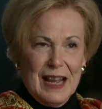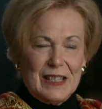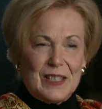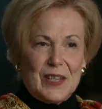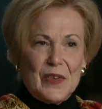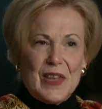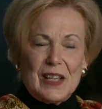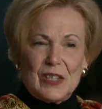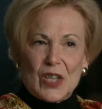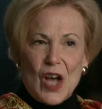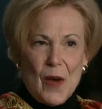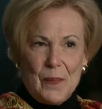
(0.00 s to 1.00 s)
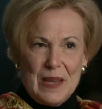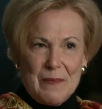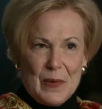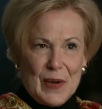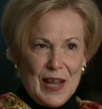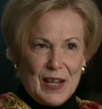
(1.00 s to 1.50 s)
And so they saw
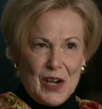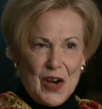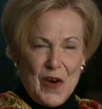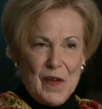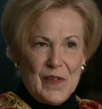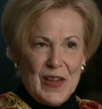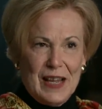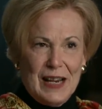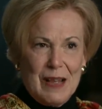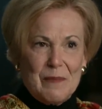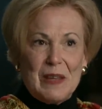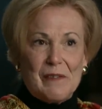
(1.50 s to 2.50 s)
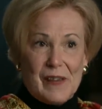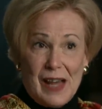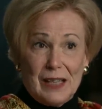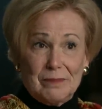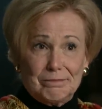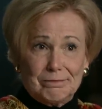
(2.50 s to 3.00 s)
people get COVID and be
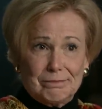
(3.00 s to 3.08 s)
fine.